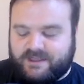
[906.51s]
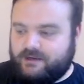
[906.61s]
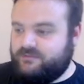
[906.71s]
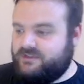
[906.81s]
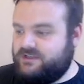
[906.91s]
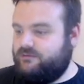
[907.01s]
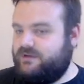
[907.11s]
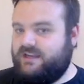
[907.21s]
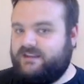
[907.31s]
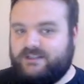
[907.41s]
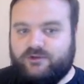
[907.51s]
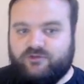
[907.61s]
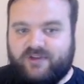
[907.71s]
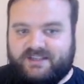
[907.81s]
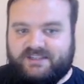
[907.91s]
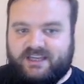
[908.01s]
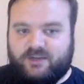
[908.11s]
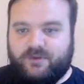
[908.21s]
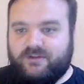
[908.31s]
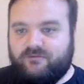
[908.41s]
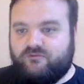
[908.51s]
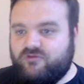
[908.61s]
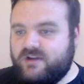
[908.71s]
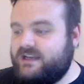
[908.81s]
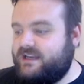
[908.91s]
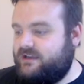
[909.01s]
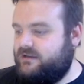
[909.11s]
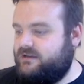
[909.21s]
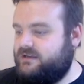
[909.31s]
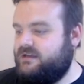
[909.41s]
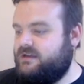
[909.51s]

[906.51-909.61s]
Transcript: they don't do anything too drastic, but they're really good.